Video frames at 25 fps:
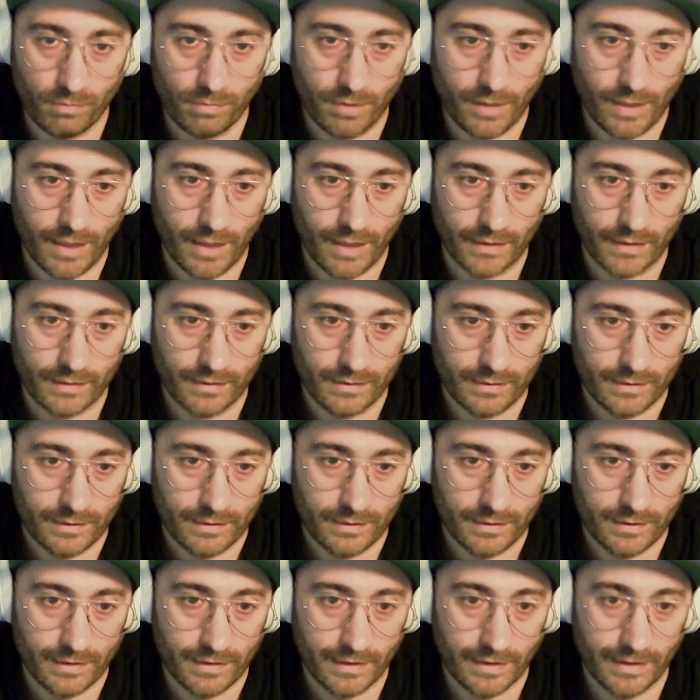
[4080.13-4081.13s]
but
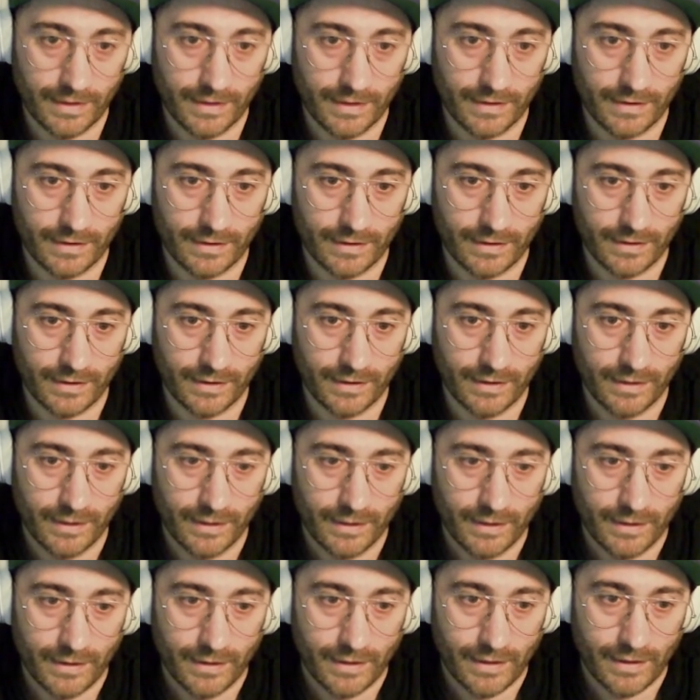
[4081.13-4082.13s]
clearly
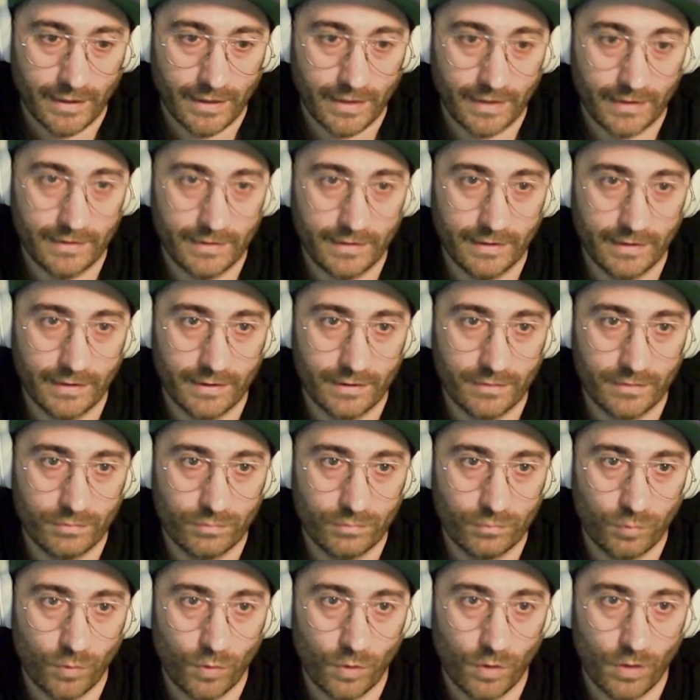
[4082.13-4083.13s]
he did
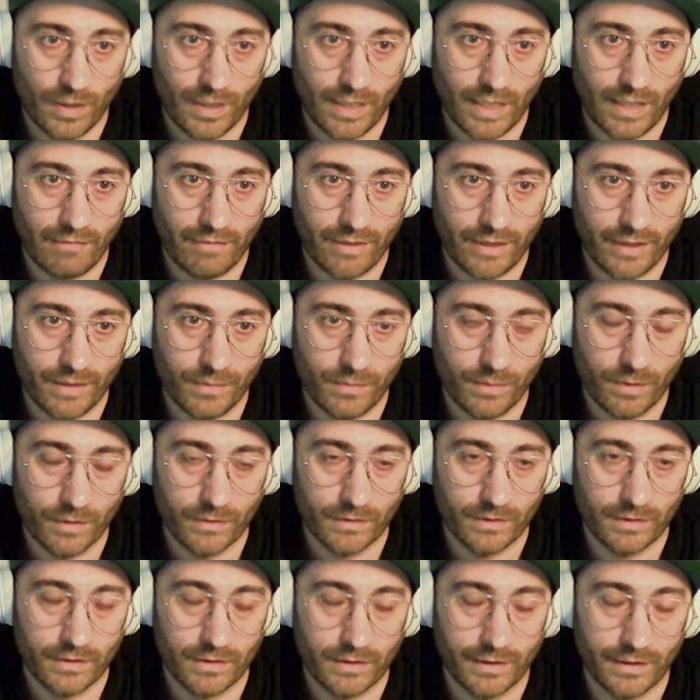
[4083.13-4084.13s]
whatever he
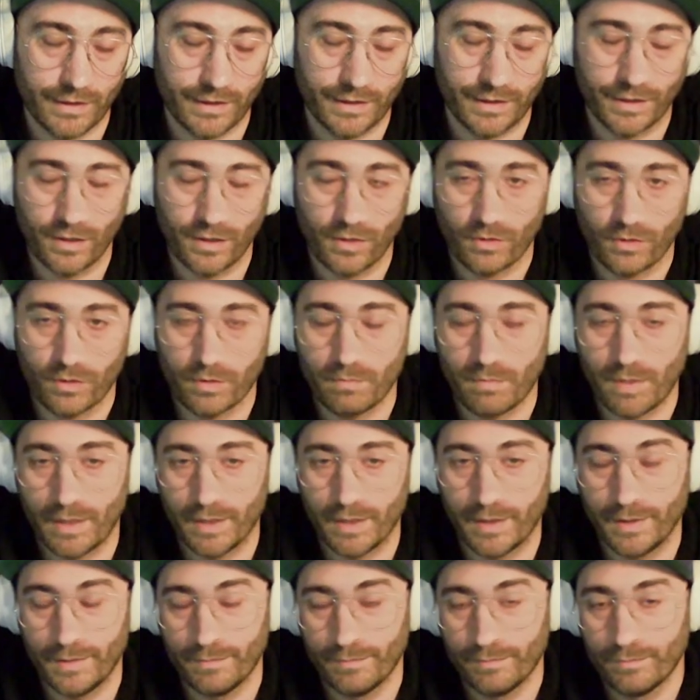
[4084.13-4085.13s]
wanted, he ignored
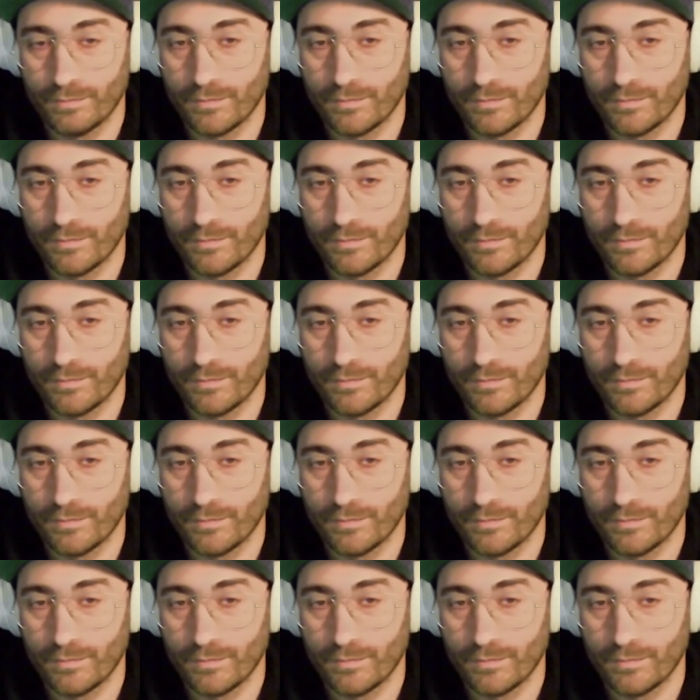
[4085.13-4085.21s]
my